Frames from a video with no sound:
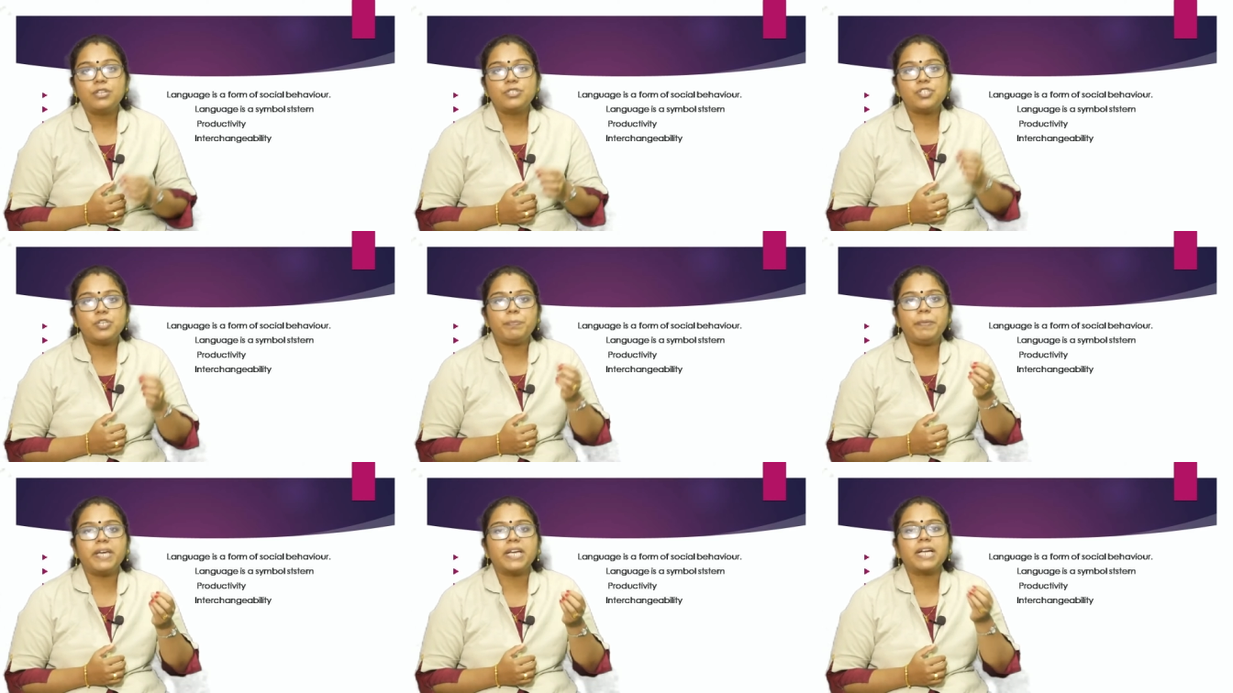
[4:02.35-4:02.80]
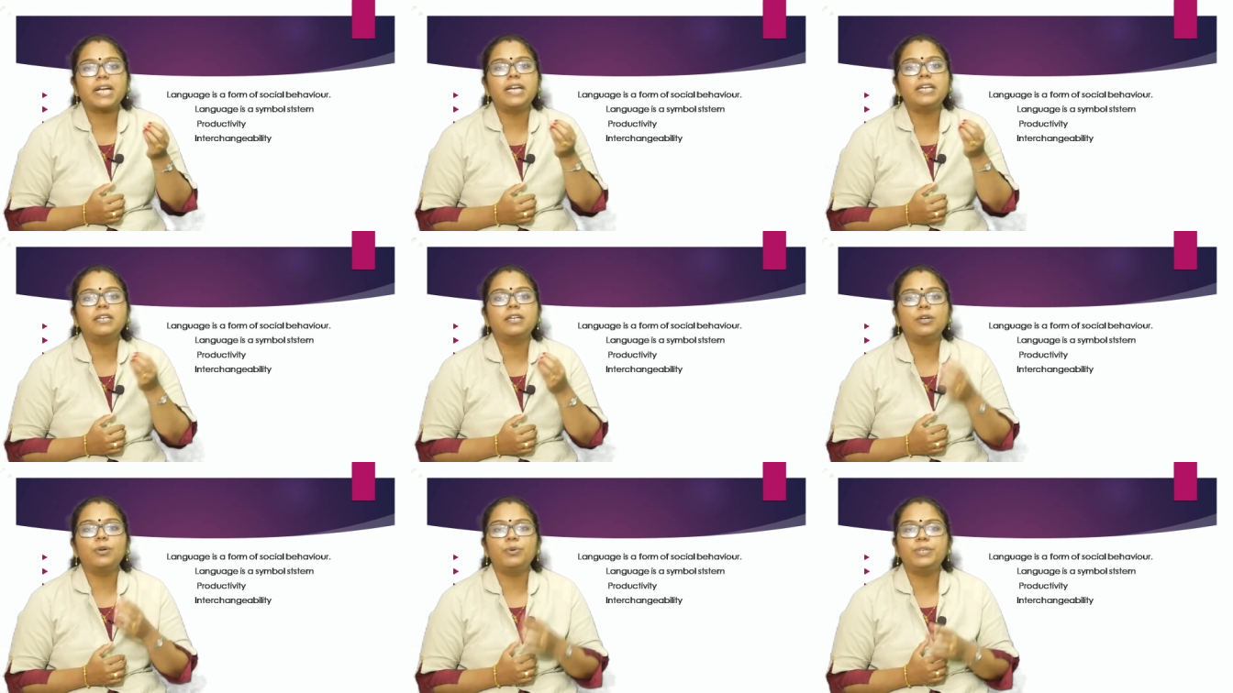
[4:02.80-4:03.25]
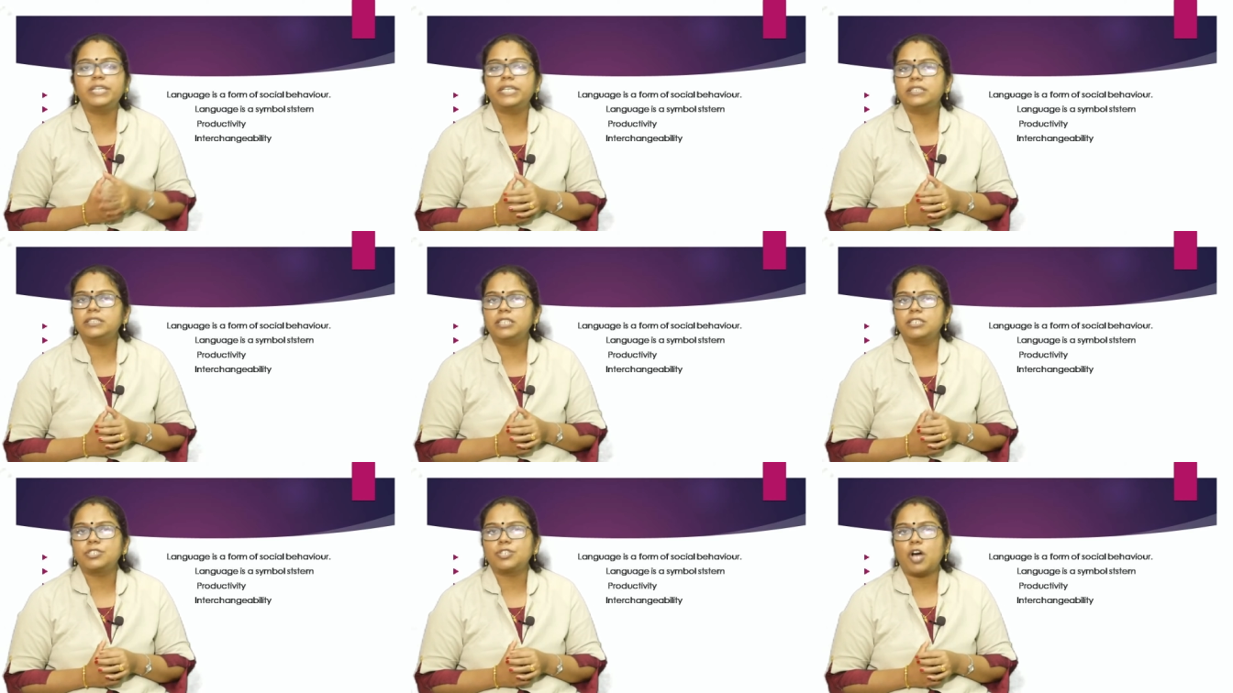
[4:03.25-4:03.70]
To be
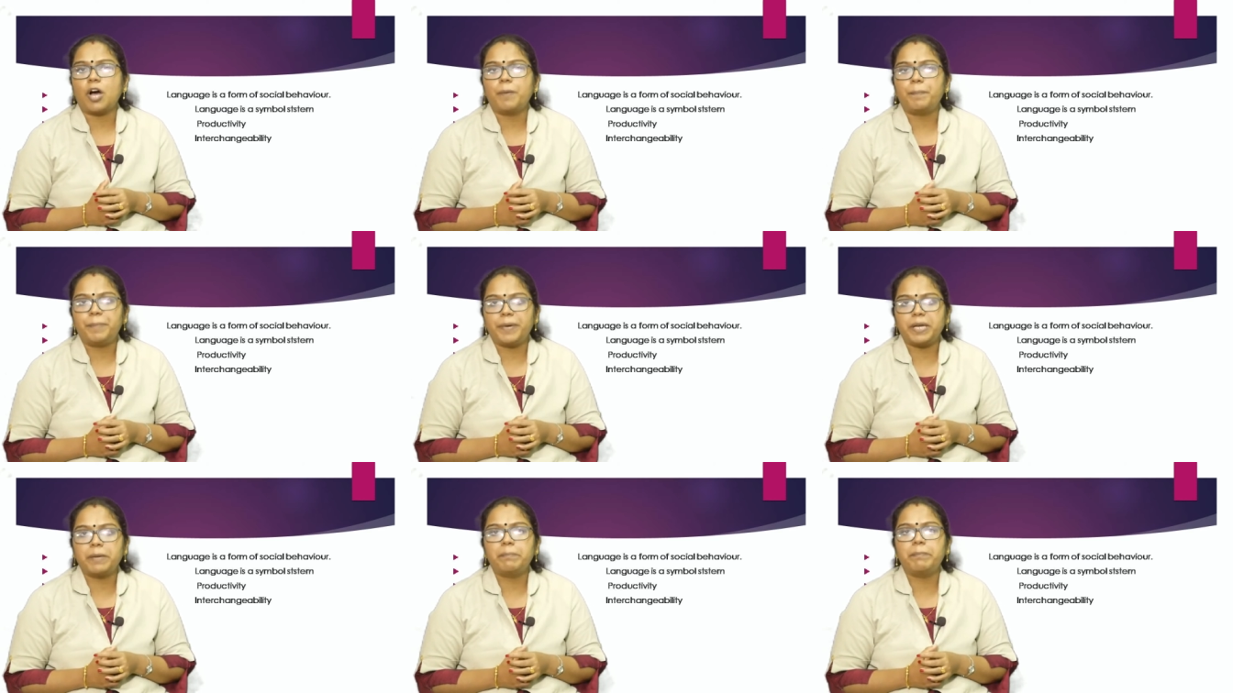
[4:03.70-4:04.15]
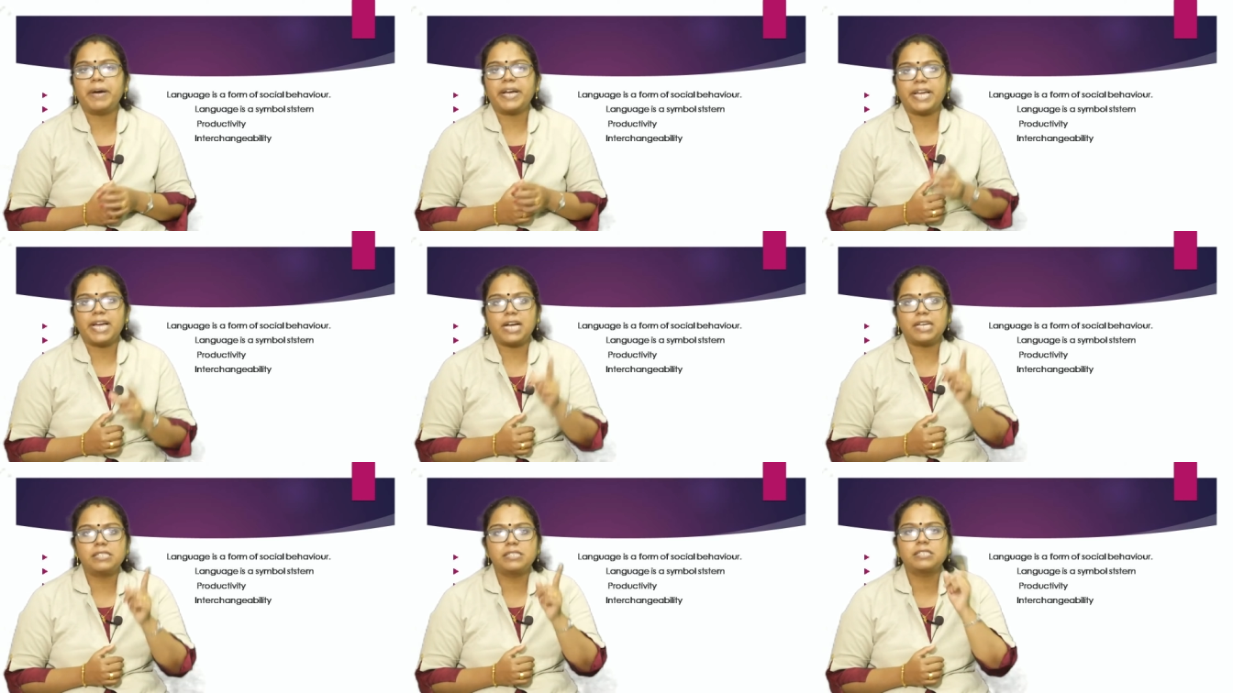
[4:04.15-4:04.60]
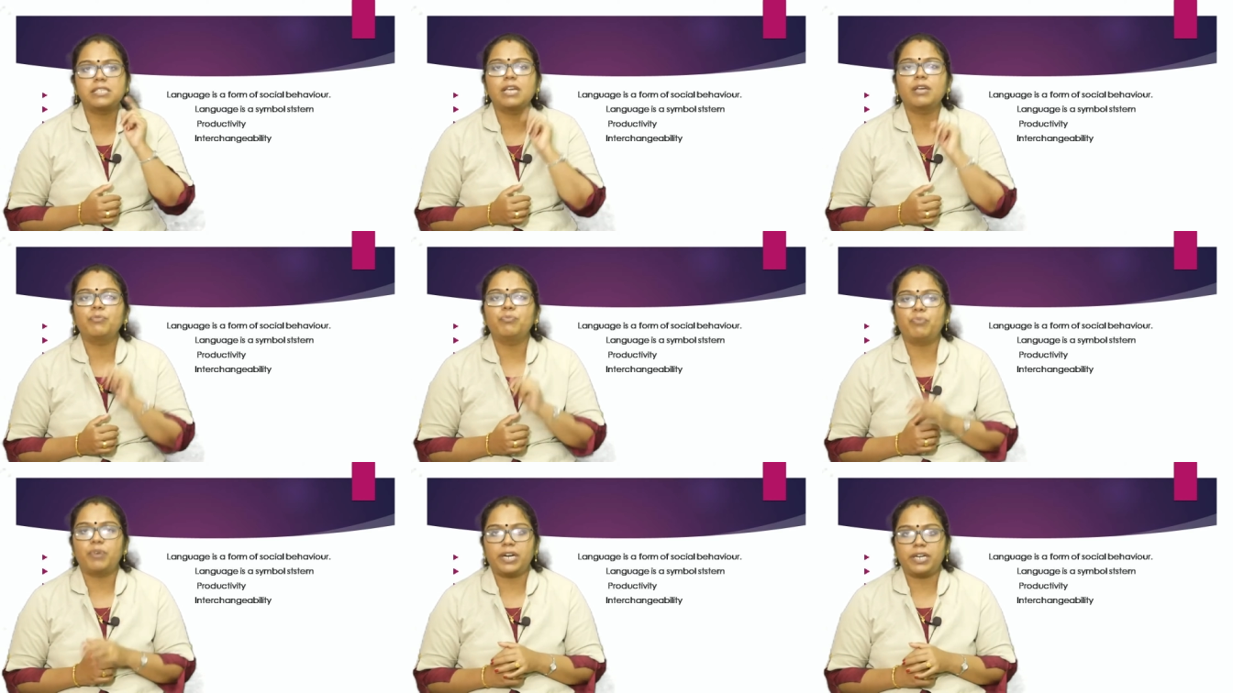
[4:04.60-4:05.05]
concluded the topic by
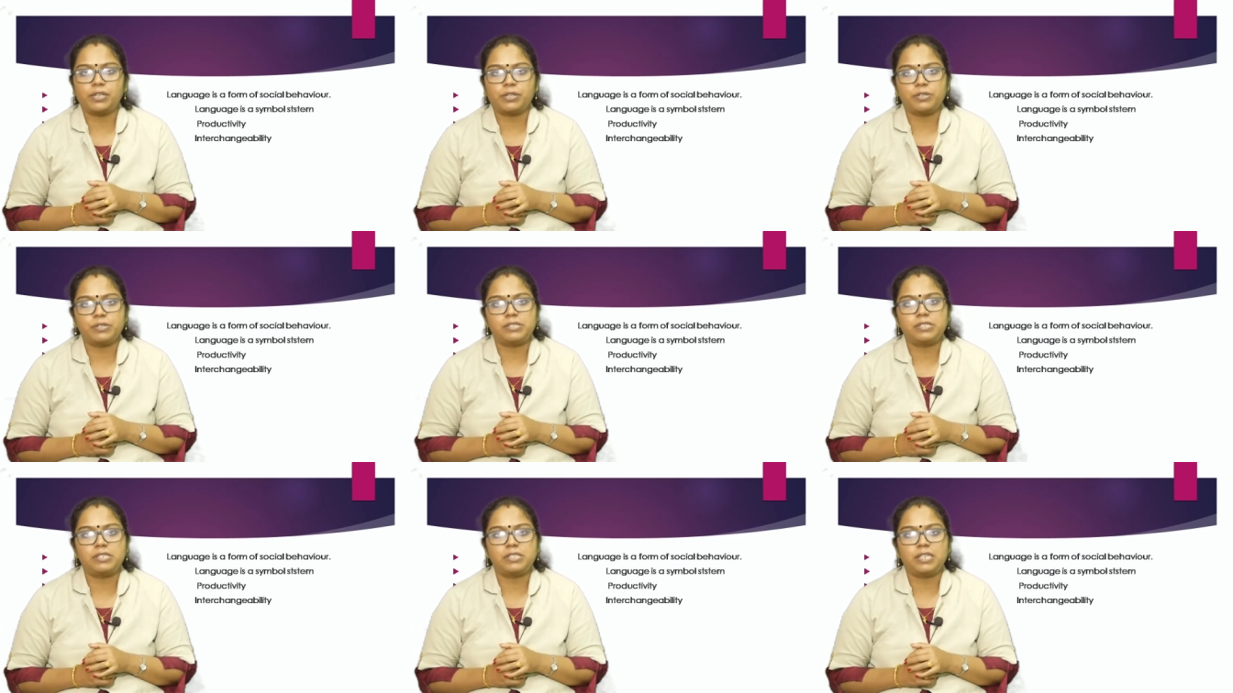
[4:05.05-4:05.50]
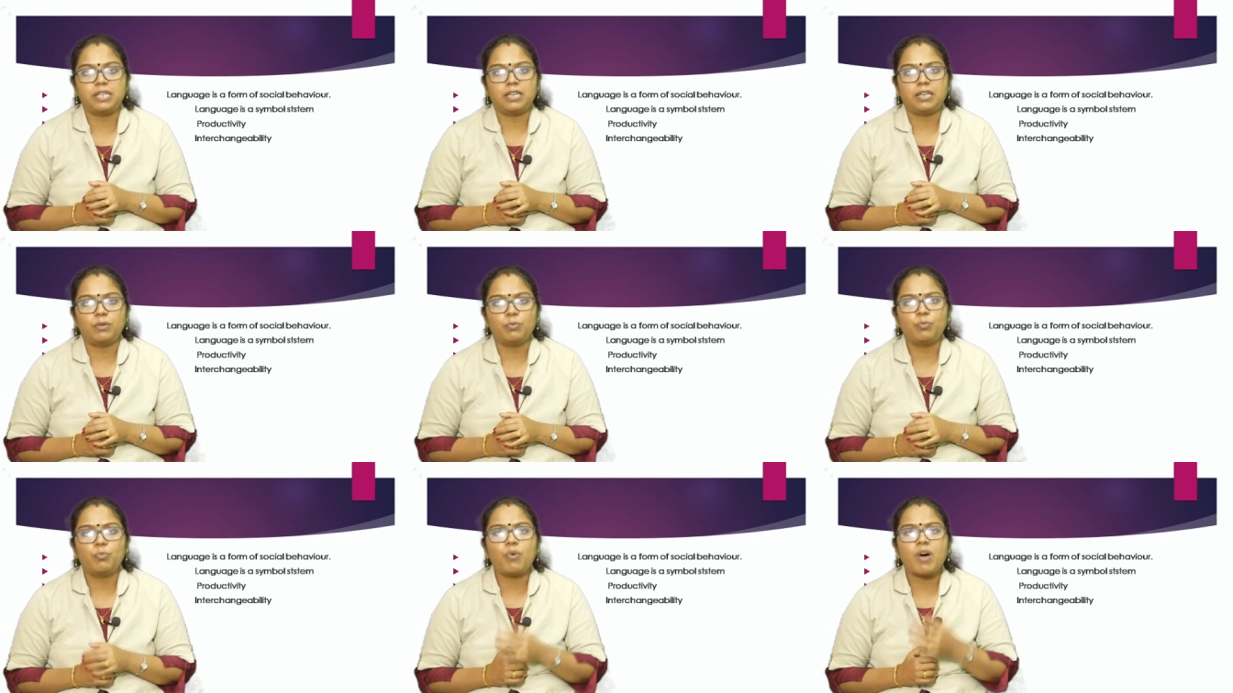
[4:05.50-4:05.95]
asking one question.